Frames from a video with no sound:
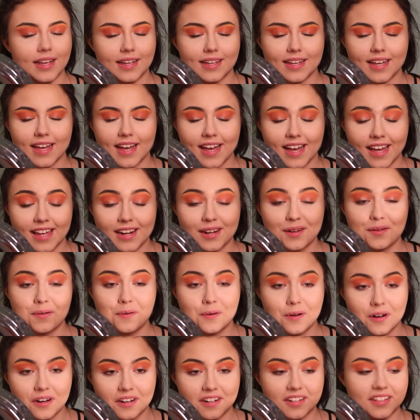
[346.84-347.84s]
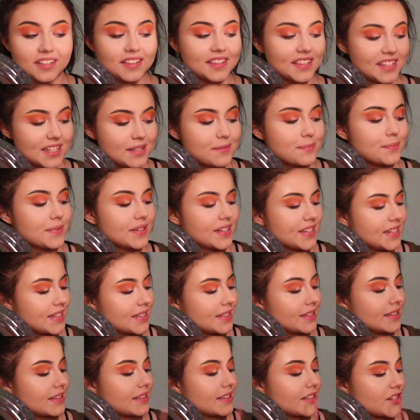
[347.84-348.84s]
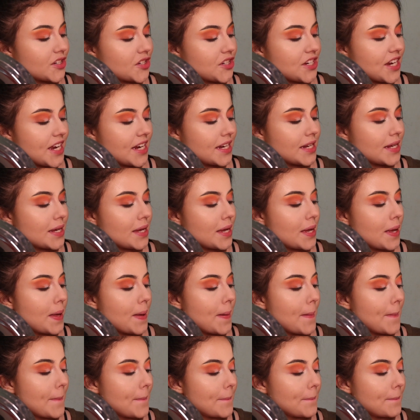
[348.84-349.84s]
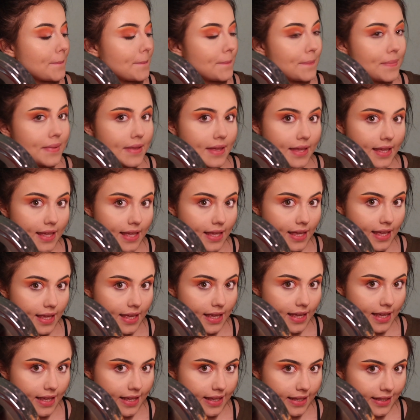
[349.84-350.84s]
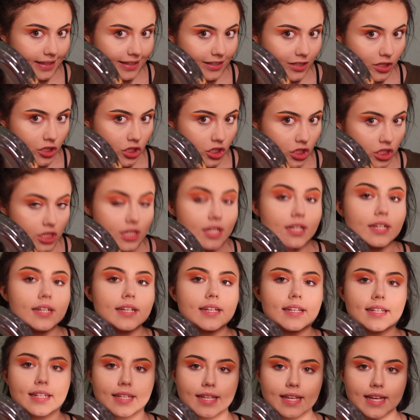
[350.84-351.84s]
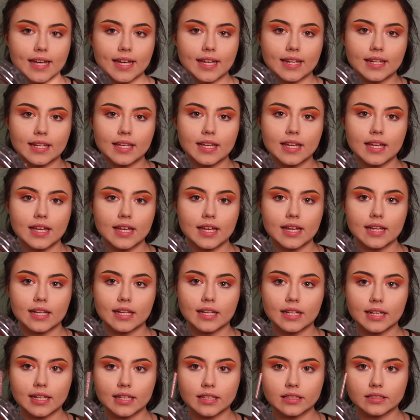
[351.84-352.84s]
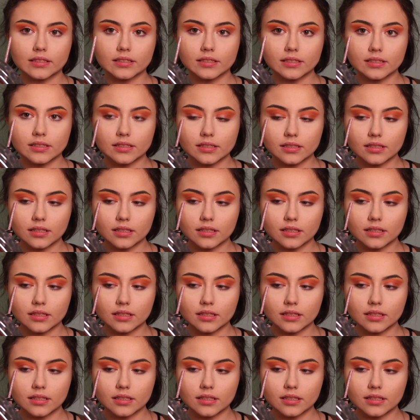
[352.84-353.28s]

kinda wanna dip in the shade Peach again and